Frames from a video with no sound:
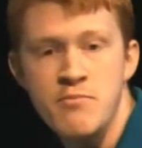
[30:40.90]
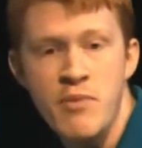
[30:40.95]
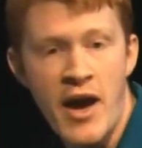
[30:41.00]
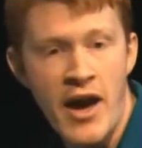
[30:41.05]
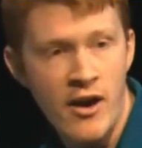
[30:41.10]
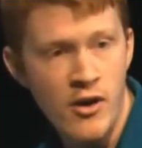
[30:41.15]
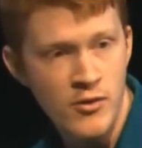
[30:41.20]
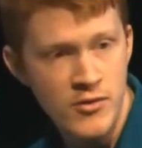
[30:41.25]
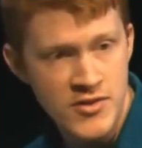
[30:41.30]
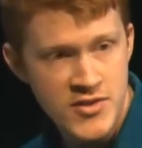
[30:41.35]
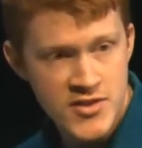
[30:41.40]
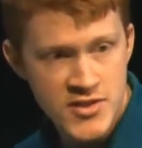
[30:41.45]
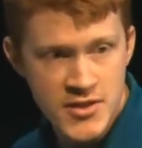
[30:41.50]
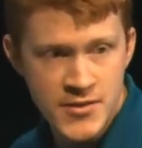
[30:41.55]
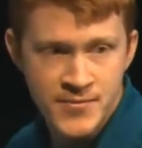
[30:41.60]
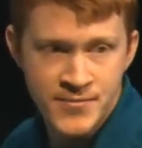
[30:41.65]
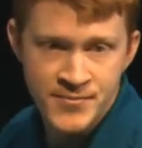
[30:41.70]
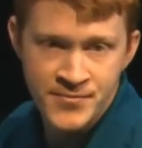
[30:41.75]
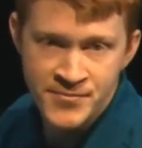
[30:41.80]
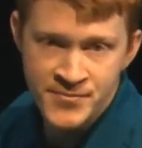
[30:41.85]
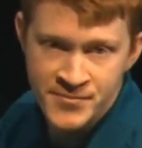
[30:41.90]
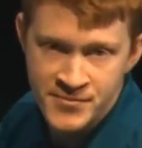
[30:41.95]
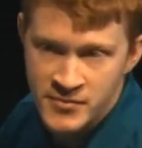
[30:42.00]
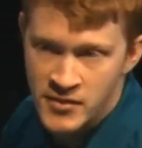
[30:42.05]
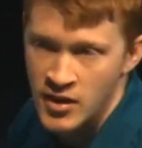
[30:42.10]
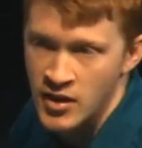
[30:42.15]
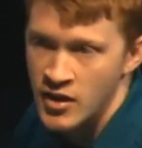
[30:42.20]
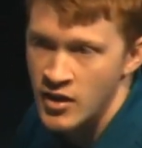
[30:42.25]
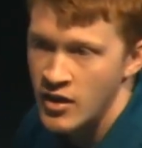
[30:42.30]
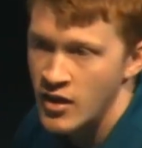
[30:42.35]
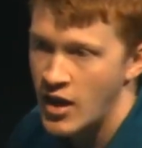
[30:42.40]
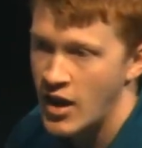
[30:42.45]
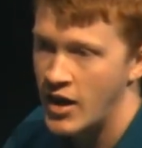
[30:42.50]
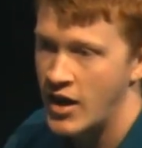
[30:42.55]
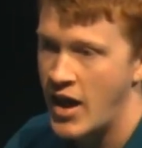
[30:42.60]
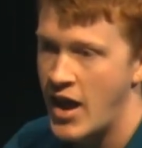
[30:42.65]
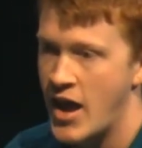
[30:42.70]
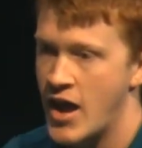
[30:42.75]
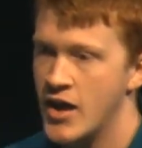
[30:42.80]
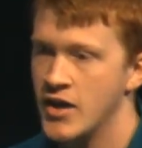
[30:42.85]
pounds and
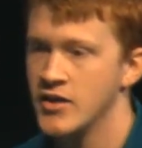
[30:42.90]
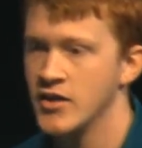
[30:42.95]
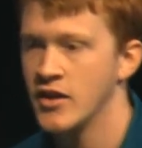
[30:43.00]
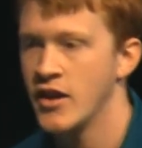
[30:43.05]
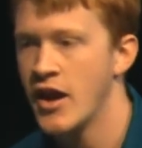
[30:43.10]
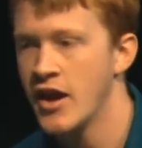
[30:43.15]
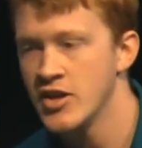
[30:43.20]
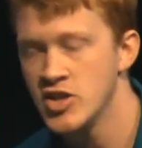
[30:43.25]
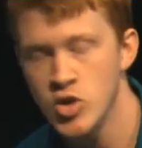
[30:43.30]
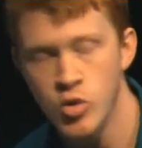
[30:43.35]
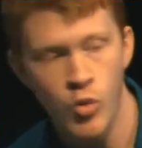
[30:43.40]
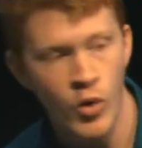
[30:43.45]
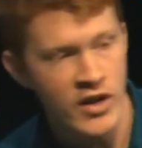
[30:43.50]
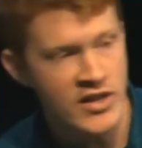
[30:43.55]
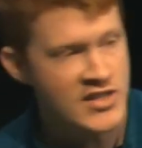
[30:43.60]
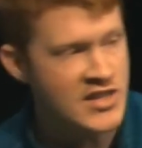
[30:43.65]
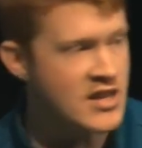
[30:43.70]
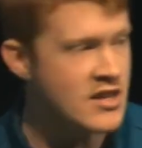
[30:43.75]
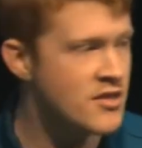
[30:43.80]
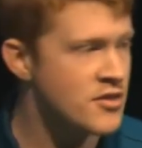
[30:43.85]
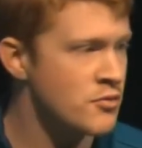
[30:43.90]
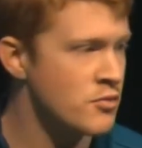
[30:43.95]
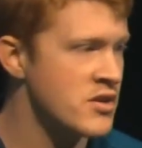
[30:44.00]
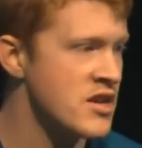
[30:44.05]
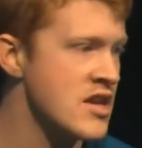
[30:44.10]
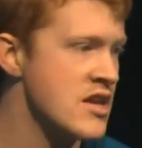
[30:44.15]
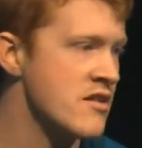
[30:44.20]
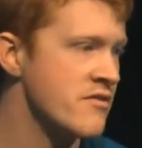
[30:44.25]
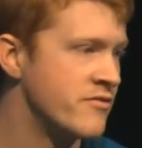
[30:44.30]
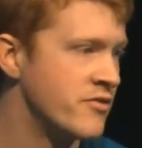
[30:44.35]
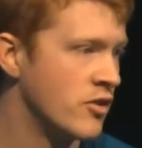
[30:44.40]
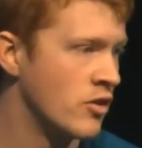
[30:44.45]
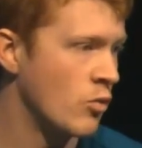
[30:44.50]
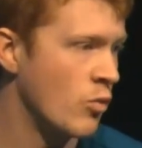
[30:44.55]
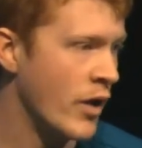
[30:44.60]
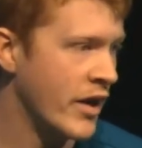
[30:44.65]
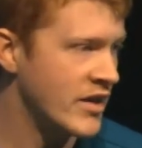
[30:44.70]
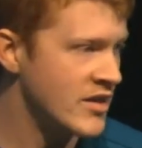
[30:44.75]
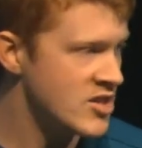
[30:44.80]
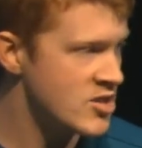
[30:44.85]
had a 23-foot
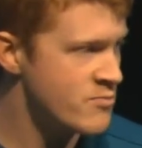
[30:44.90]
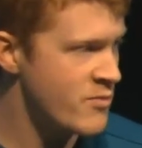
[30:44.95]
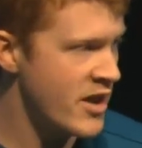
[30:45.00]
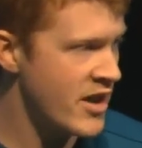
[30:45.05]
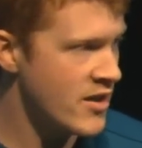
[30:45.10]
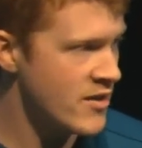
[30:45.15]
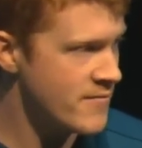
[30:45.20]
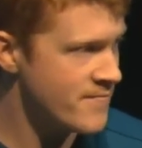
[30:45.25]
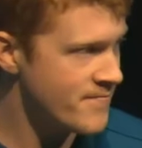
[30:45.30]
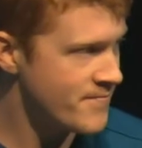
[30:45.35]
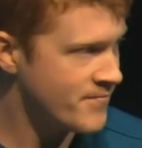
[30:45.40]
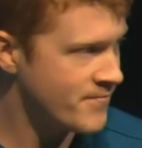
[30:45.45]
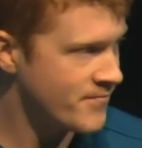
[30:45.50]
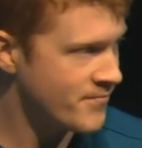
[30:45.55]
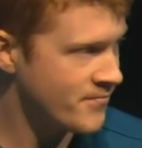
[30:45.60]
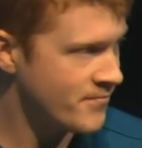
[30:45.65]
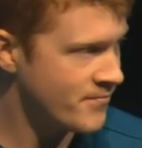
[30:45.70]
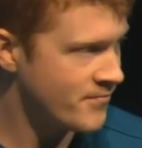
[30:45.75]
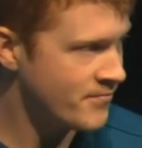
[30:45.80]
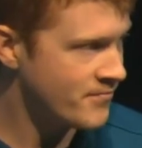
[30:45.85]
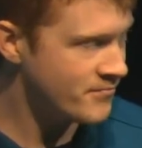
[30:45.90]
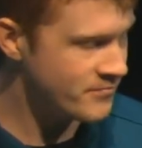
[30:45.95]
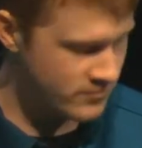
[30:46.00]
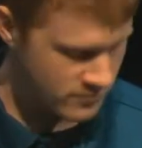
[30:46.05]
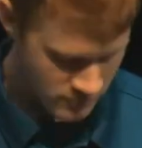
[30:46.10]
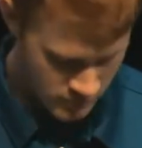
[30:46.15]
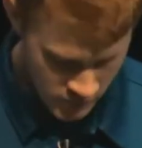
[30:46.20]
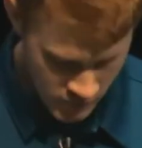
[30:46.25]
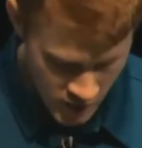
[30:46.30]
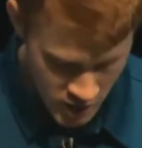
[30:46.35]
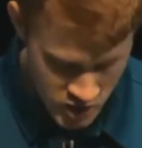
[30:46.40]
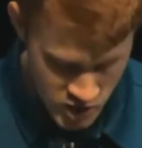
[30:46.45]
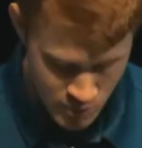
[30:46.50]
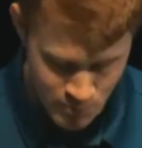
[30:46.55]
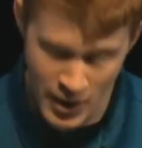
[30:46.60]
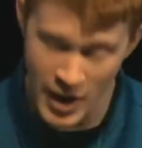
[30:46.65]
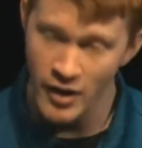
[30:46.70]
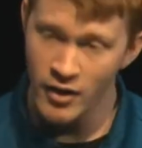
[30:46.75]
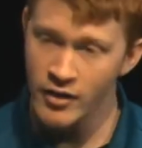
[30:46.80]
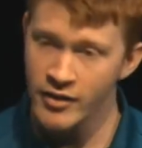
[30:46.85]
wingspan. To
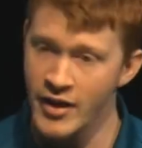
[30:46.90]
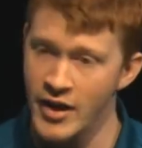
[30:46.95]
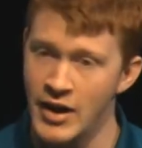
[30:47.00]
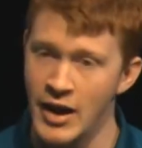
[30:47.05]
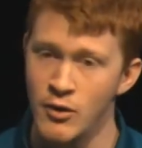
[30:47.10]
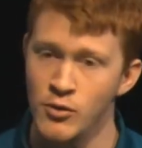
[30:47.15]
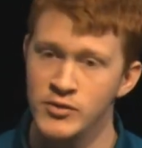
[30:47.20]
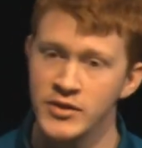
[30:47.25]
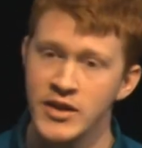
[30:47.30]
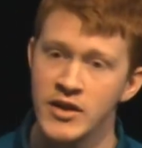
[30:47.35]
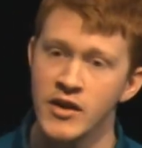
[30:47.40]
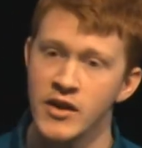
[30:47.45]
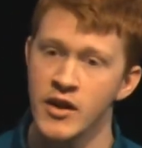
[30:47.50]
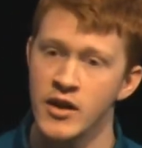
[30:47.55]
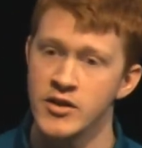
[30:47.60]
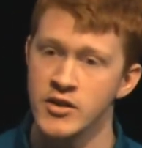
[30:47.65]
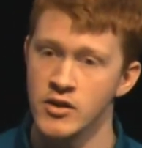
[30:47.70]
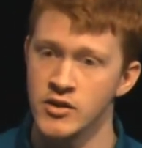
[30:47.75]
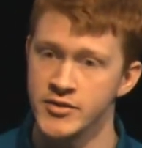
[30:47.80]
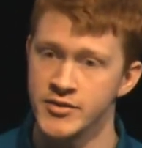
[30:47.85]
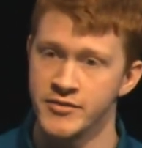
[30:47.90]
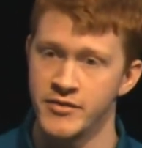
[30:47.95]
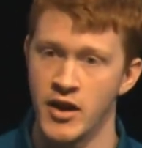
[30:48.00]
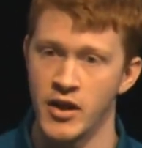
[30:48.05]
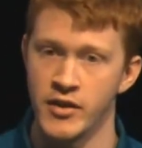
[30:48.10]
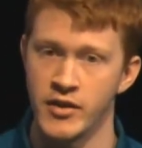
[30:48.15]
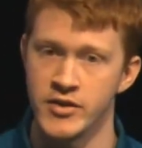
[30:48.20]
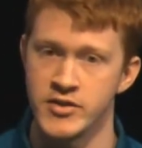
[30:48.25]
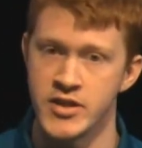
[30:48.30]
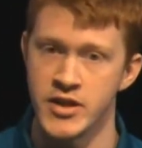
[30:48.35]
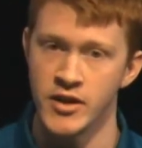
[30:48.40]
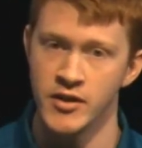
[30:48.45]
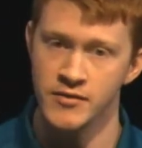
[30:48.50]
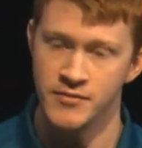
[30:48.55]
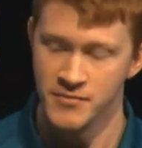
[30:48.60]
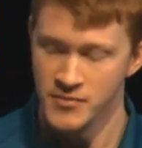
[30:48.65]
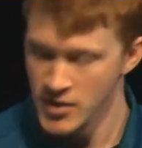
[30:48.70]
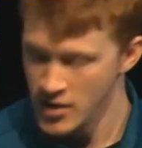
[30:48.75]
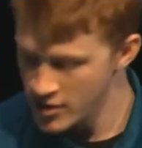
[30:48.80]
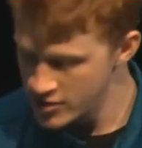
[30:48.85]
model that, I will need an adult volunteer
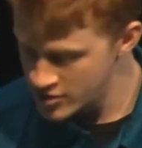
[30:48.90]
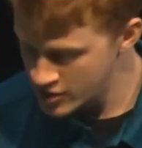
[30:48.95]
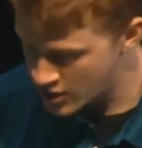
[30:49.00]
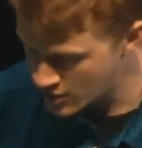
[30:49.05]
to